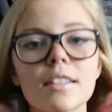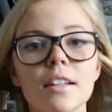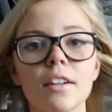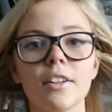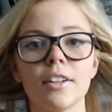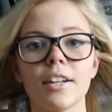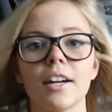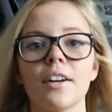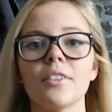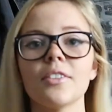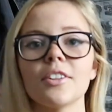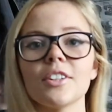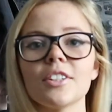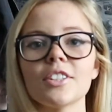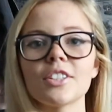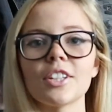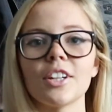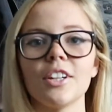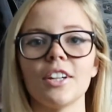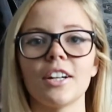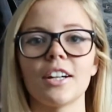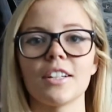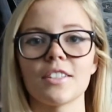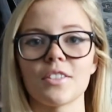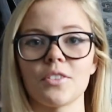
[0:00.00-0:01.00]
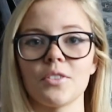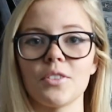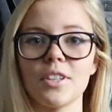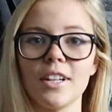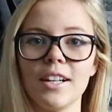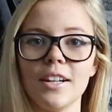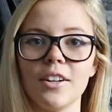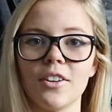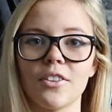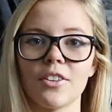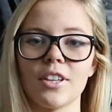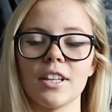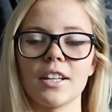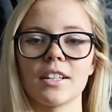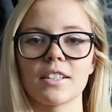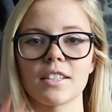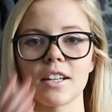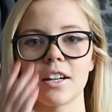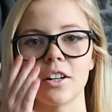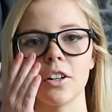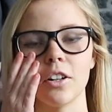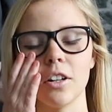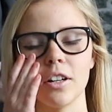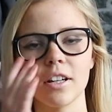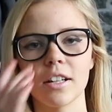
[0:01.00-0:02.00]
So now I'm going to show you guys all the little things
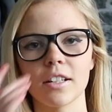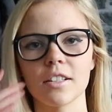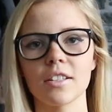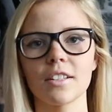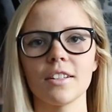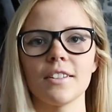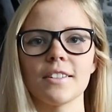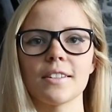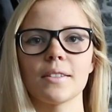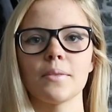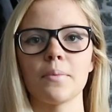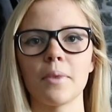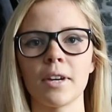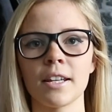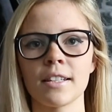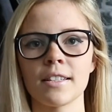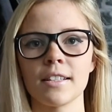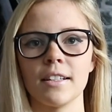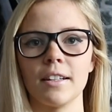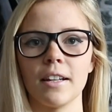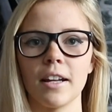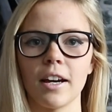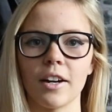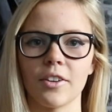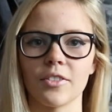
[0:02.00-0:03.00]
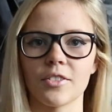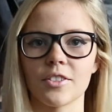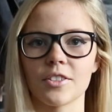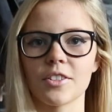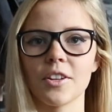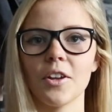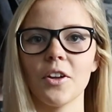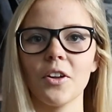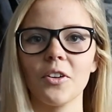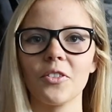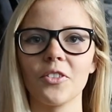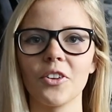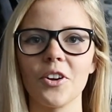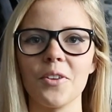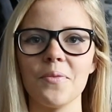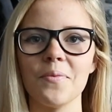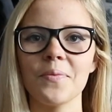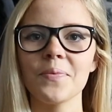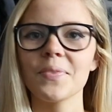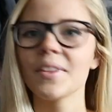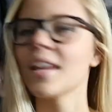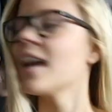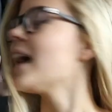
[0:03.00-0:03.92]
I got. Excuse the mess in Aaron's room.